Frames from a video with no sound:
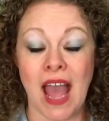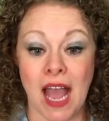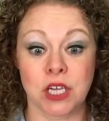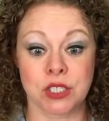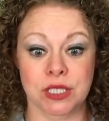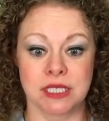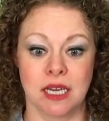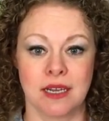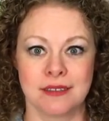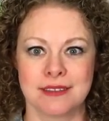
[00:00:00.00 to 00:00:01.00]
actually
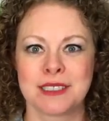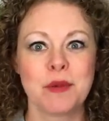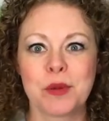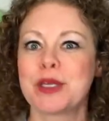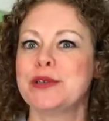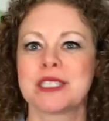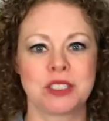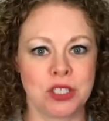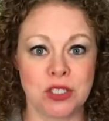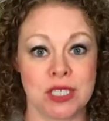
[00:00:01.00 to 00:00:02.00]
done. Some people use a
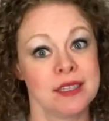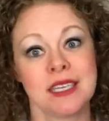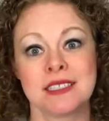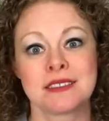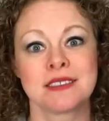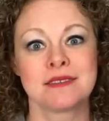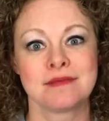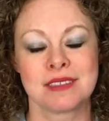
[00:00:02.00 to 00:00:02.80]
to did list.